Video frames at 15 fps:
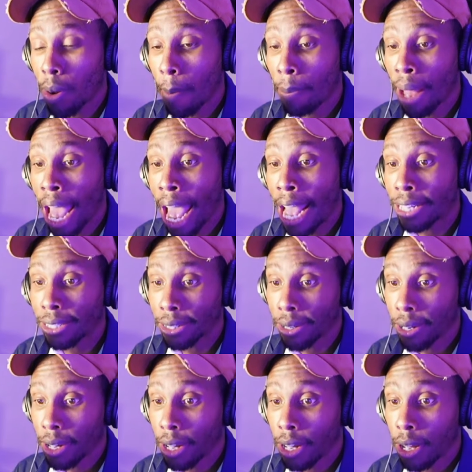pass,
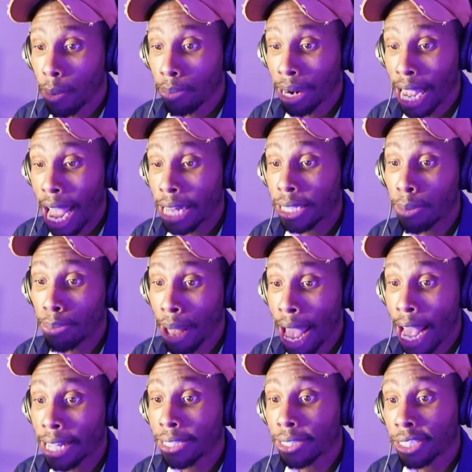play action
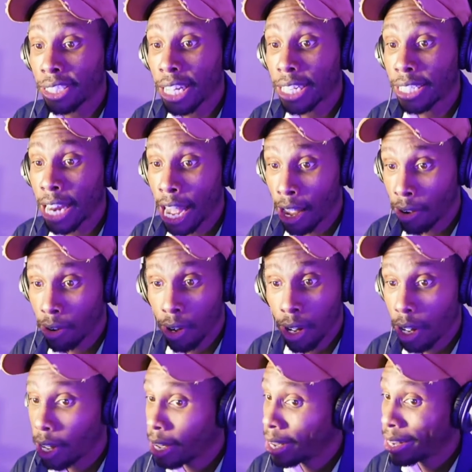pass, touchdown.
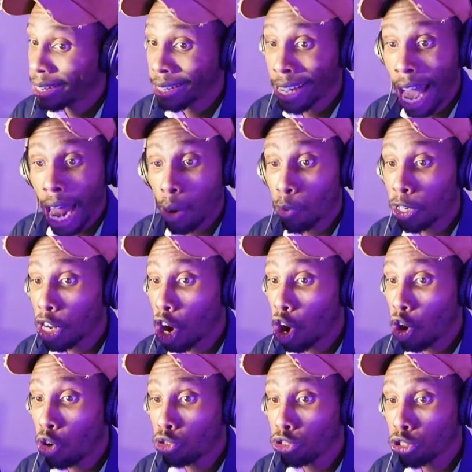Got them with the
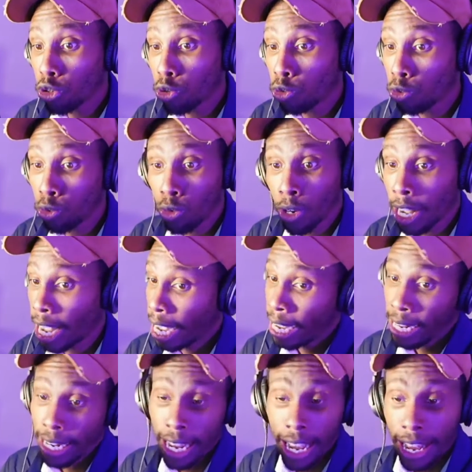old school,
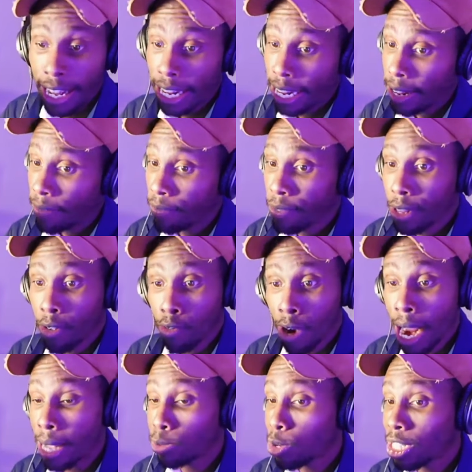and
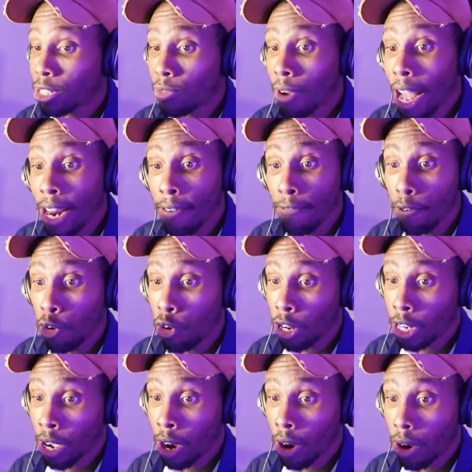Rams wasn't ready for it,
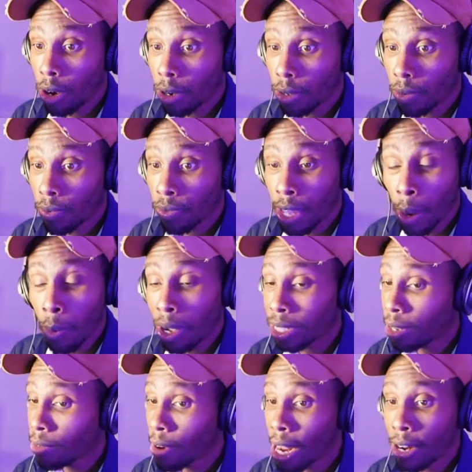dog. They
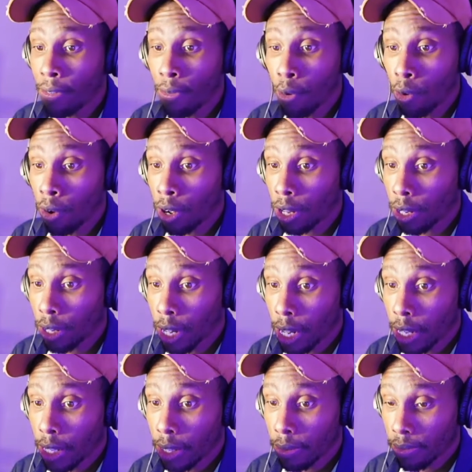wasn't ready for it.
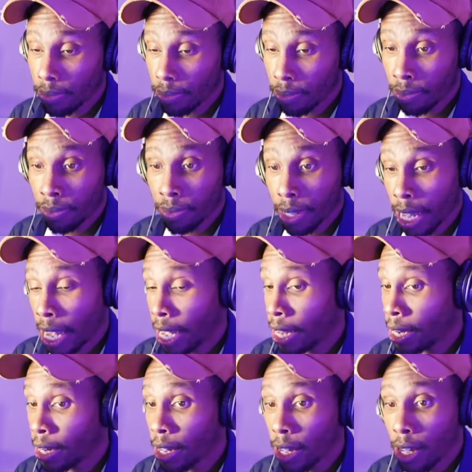
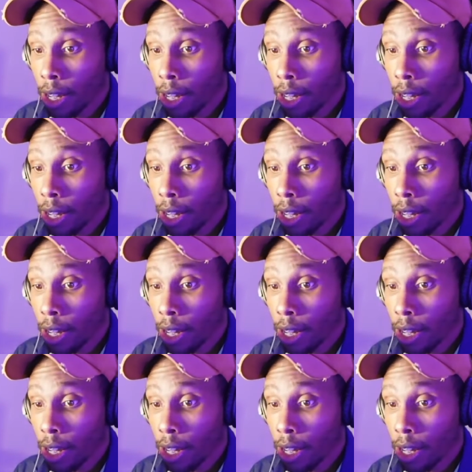And